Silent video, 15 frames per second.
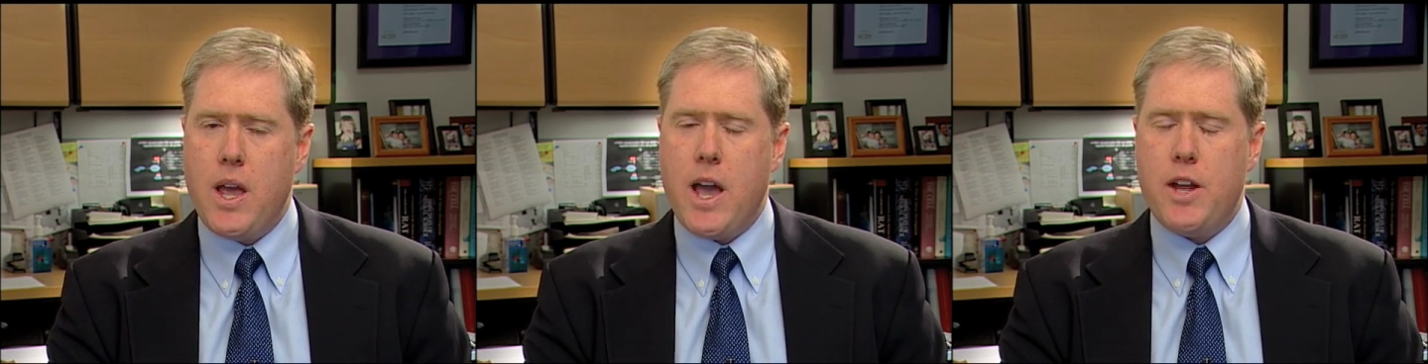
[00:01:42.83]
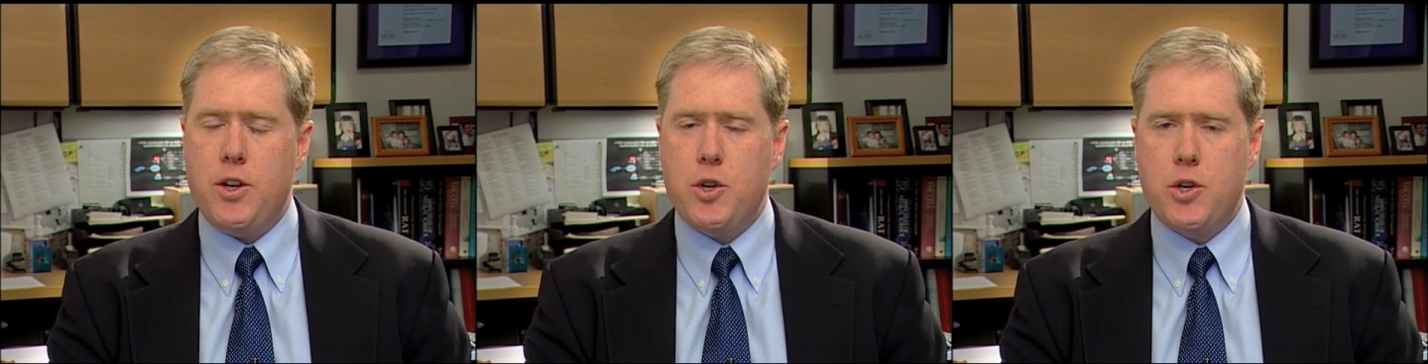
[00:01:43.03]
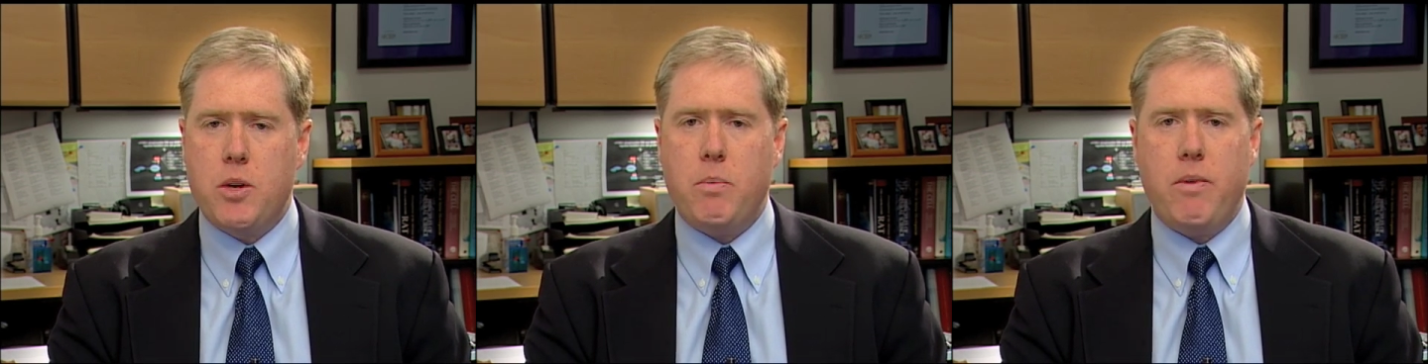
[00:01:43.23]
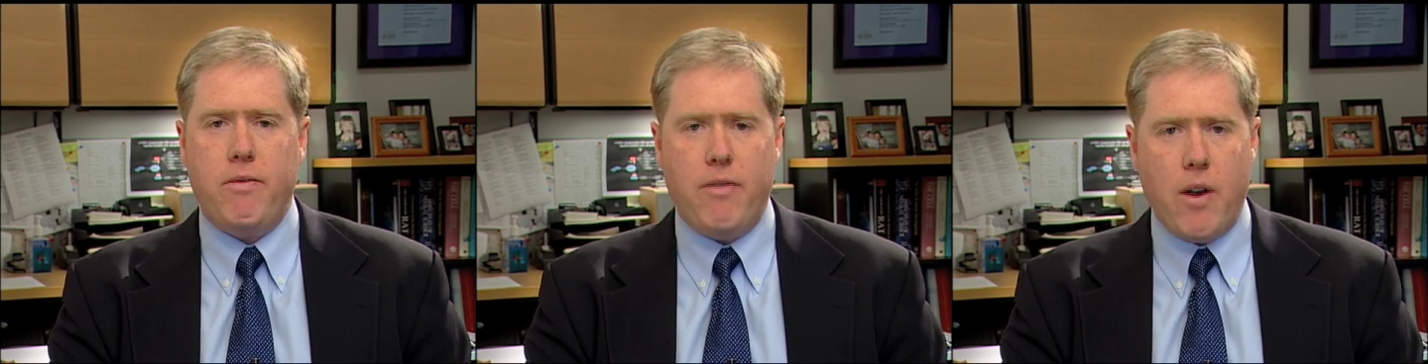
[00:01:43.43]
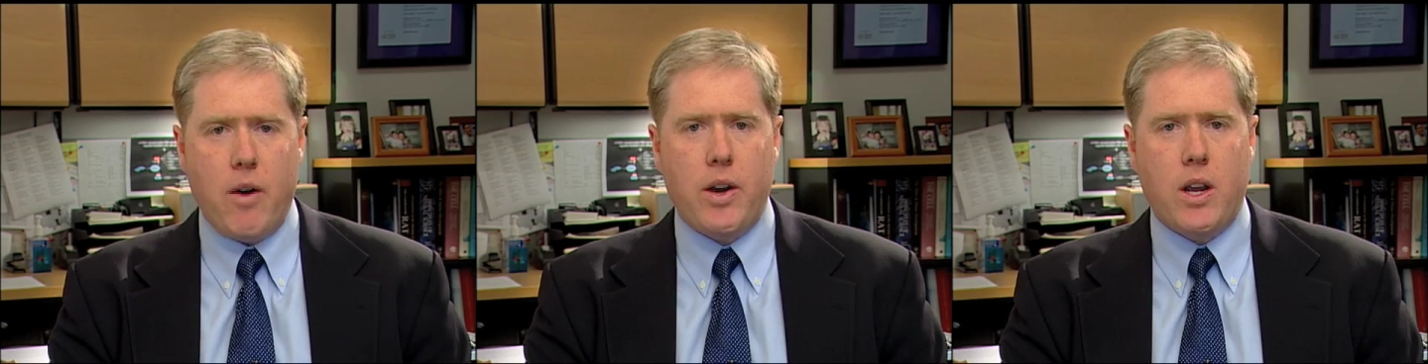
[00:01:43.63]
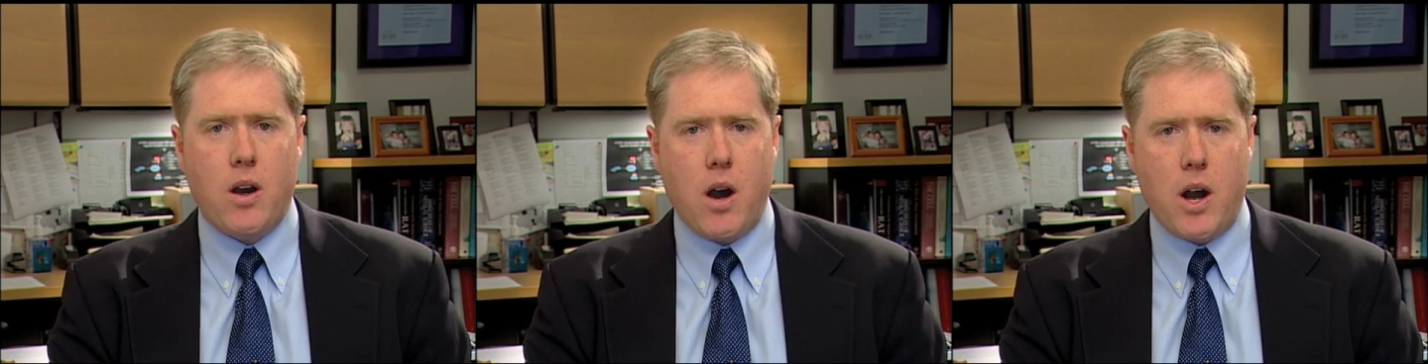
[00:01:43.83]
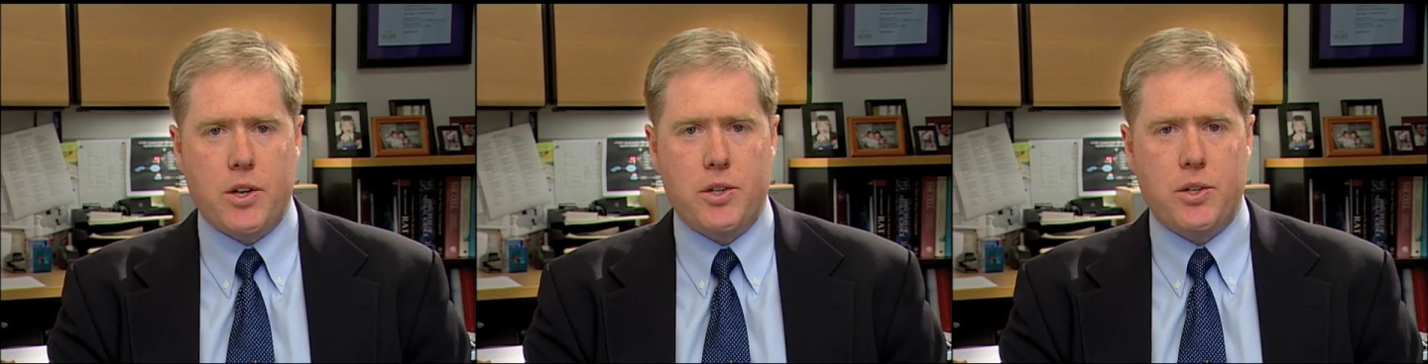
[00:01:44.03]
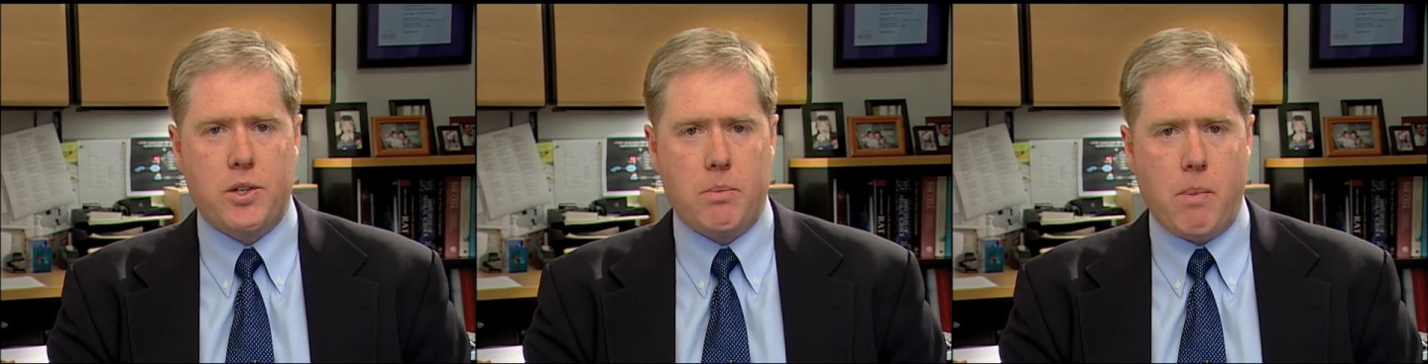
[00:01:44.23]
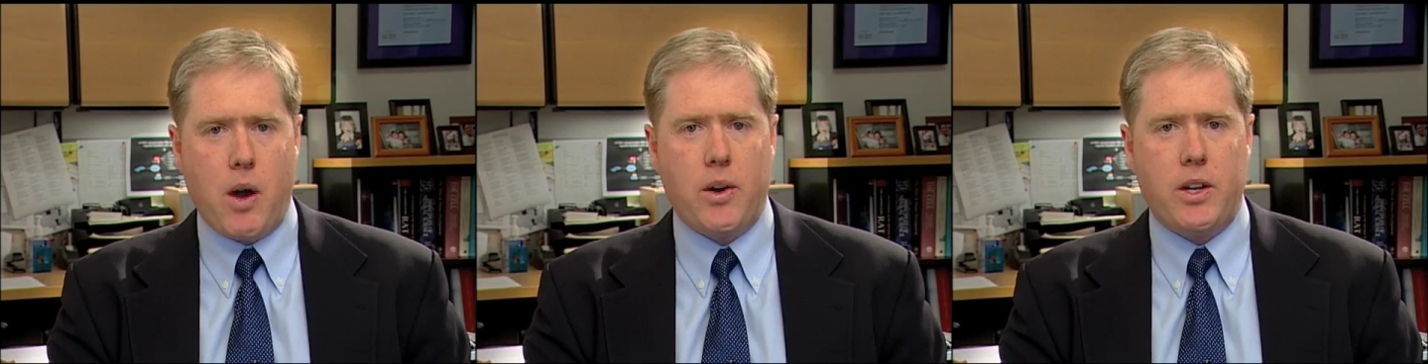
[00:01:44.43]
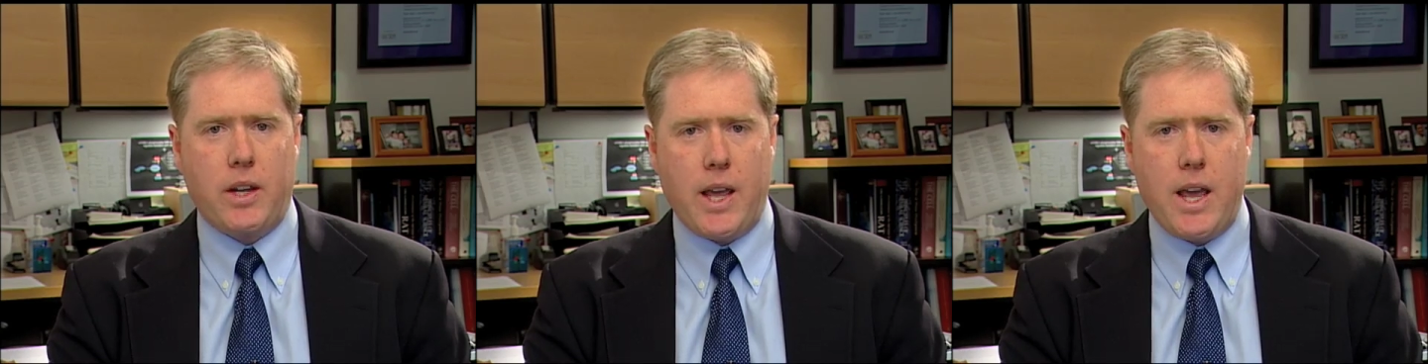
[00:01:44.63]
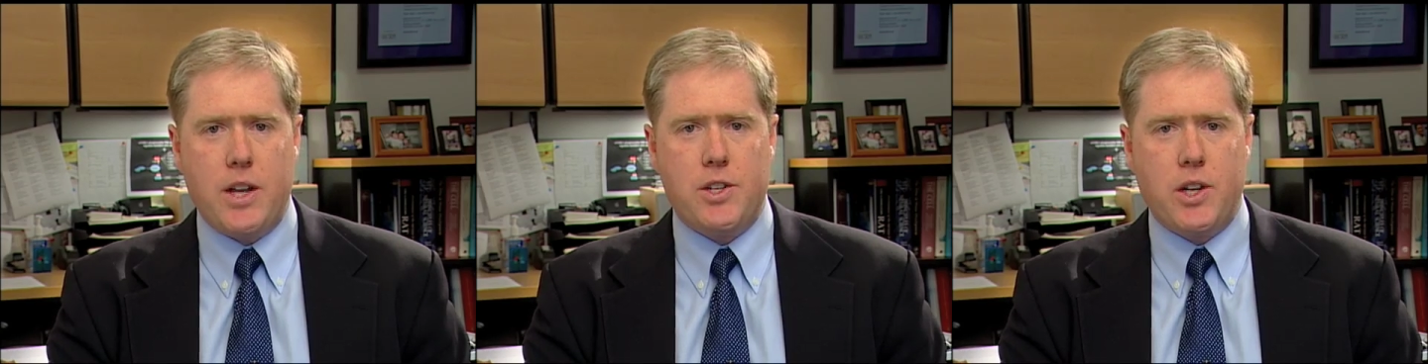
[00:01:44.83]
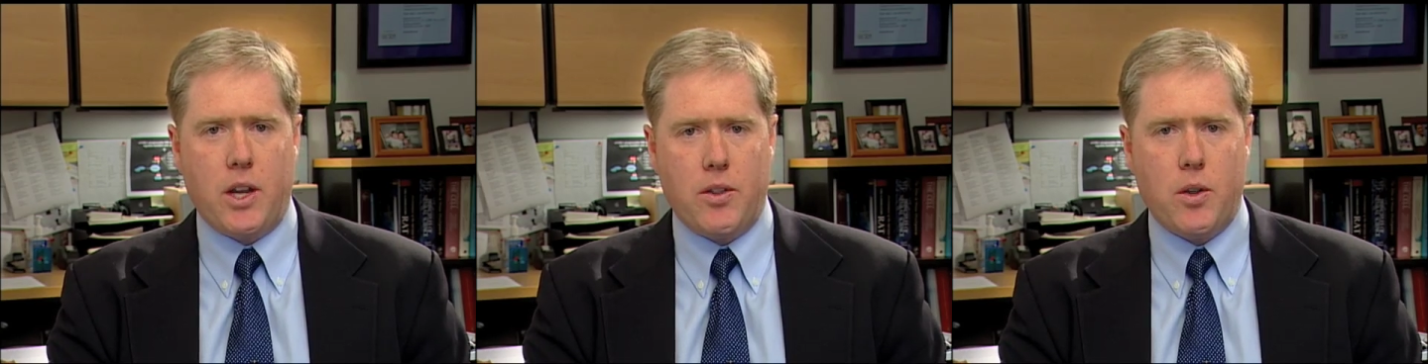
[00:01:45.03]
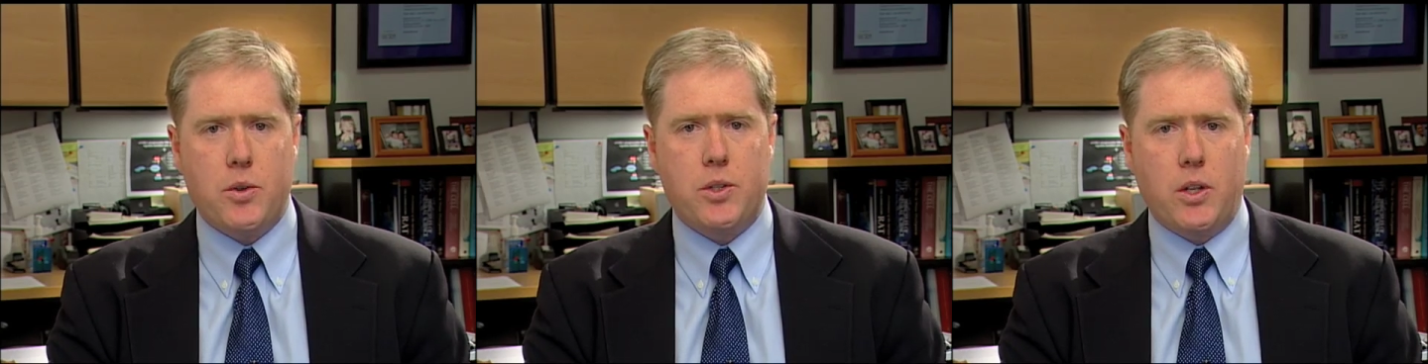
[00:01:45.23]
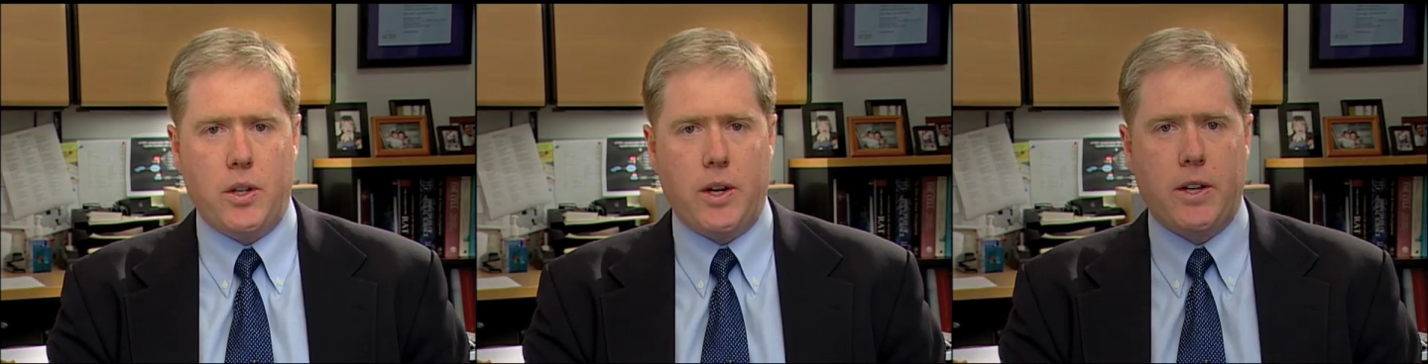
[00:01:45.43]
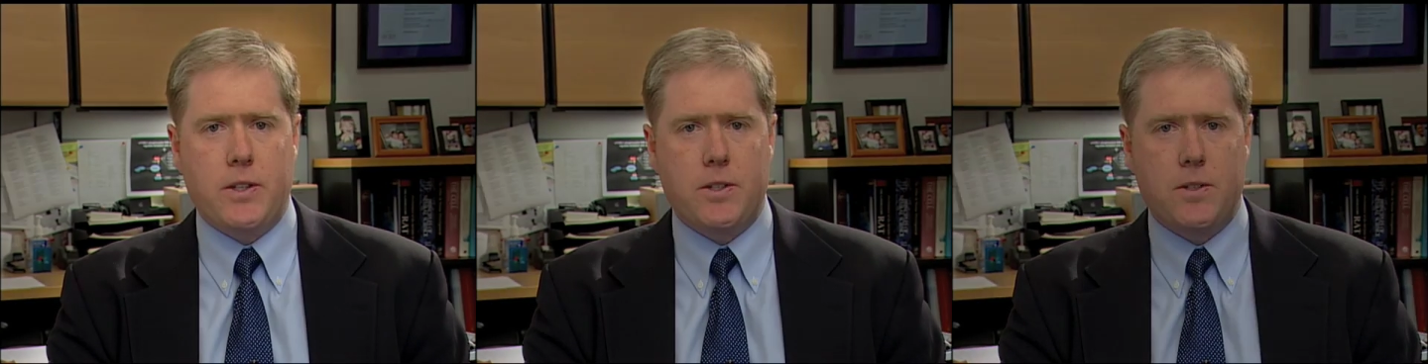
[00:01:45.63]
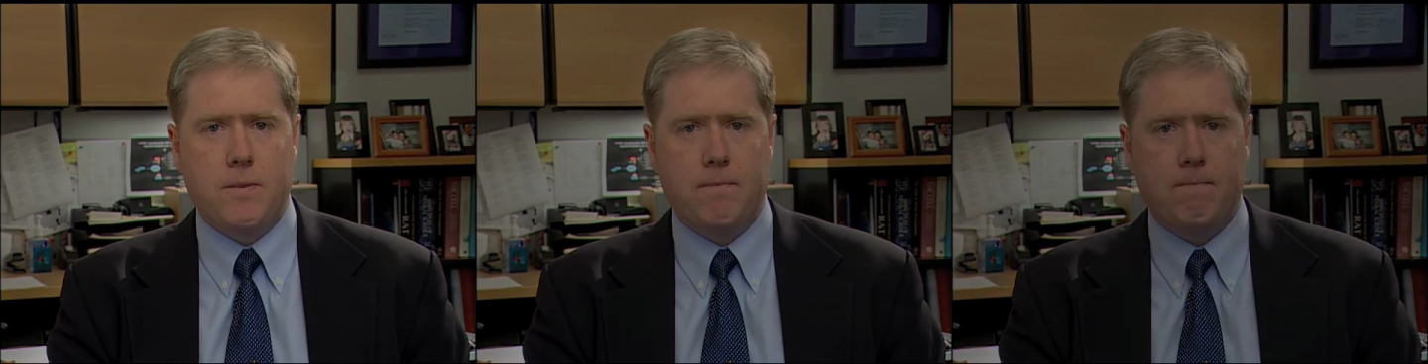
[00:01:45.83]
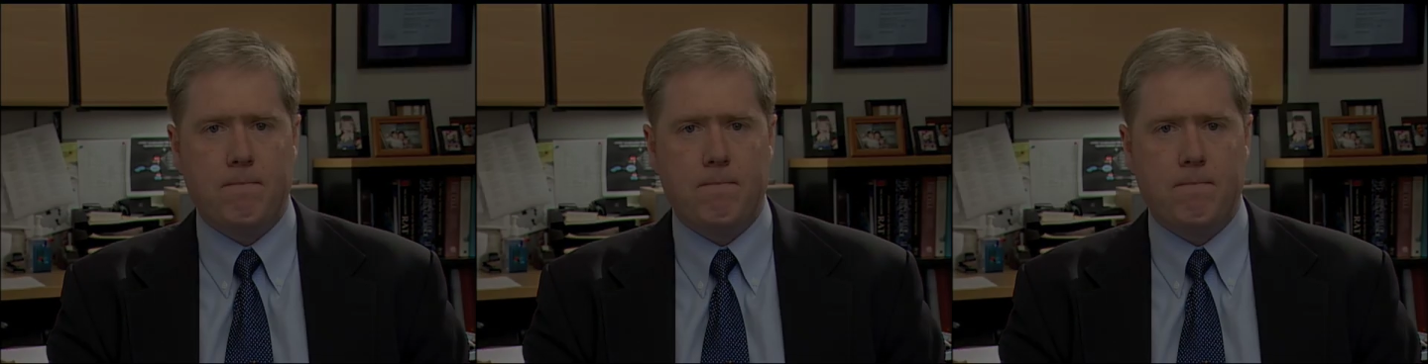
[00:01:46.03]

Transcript: and you should be very cautious about engaging in those clinics.